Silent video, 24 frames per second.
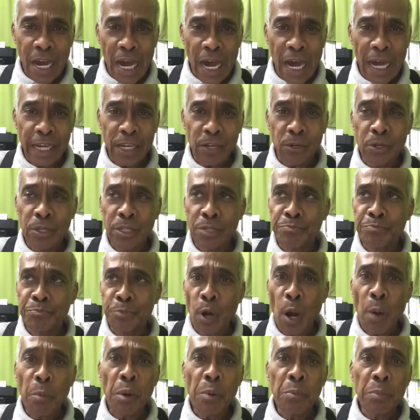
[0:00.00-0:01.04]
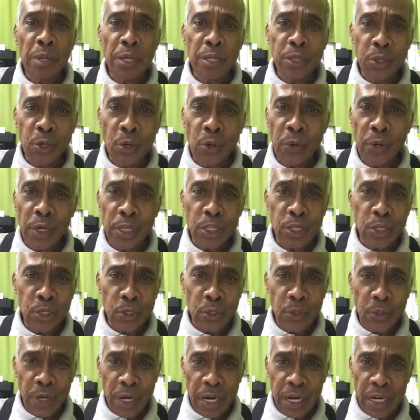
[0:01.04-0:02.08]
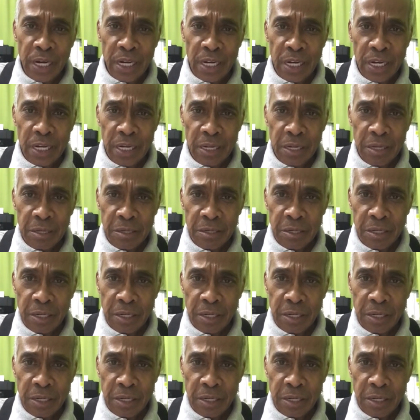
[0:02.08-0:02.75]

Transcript: I could probably do it during